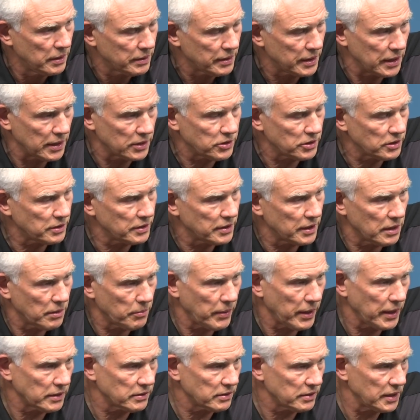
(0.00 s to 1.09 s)
that it just didn't
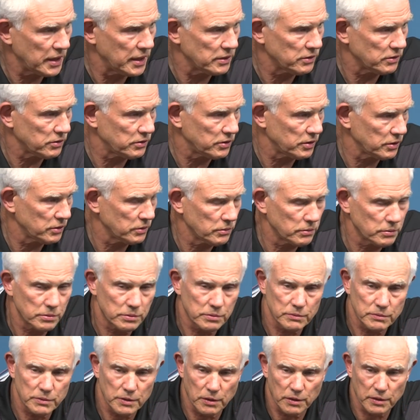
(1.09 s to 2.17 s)
make sense to,
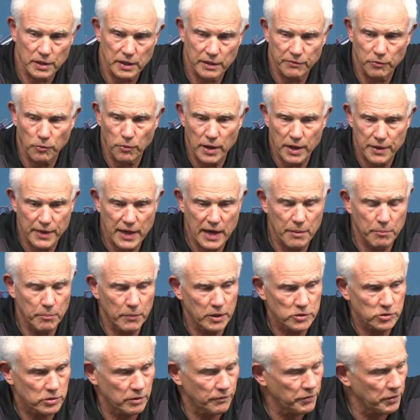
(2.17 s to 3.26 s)
you know, give away that
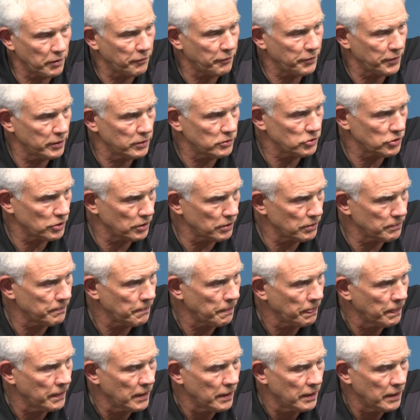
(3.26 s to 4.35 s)
much of your future, you
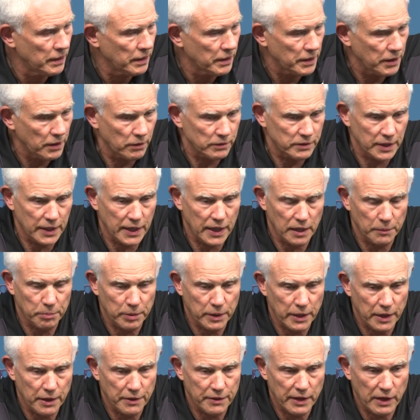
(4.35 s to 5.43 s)
know, to get a
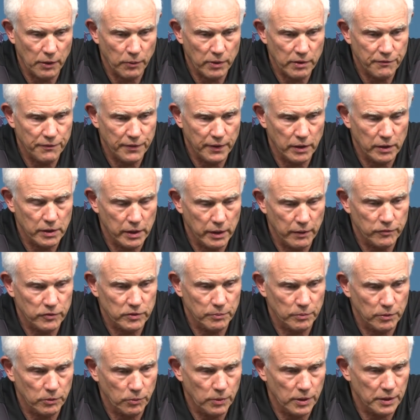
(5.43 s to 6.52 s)
player that we felt
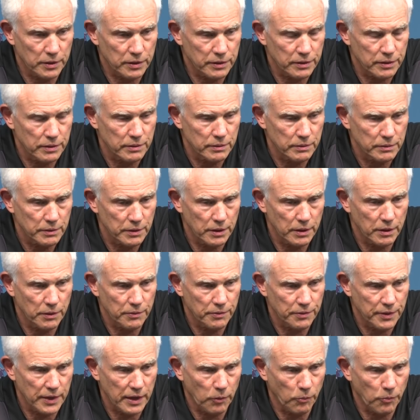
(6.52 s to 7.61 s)
comfortable with, you know,
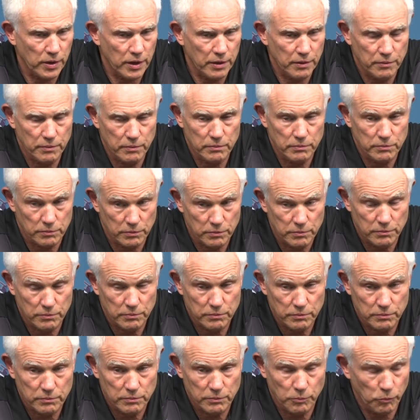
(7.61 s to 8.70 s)
that we're
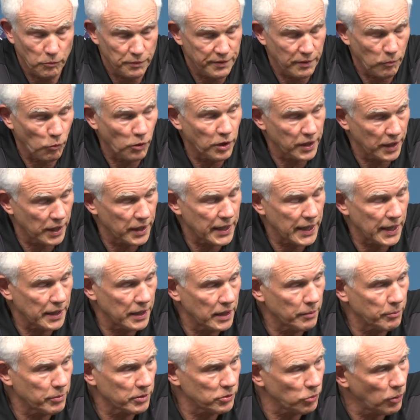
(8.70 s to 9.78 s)
going to get at
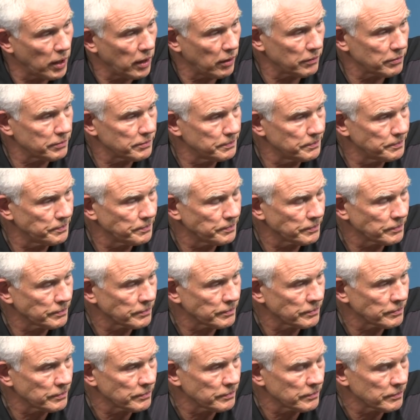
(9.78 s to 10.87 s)
number 12.
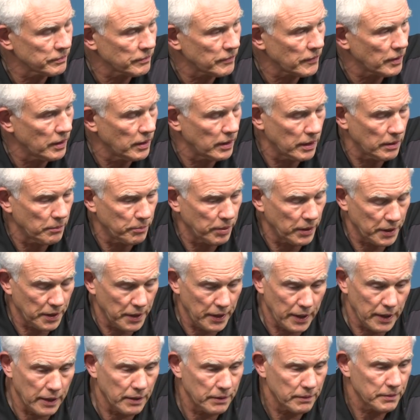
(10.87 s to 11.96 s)
But
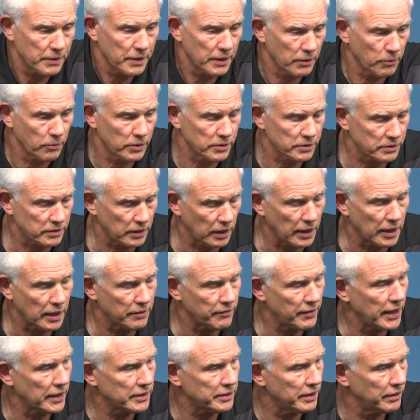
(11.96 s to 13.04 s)
yeah, it was a lot
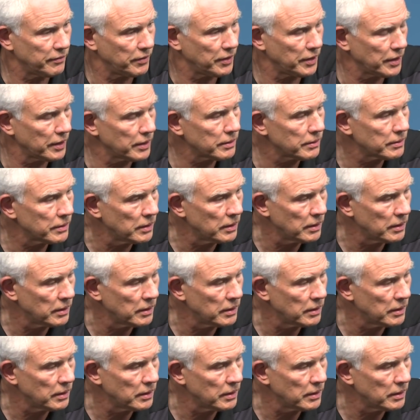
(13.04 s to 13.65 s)
of activity.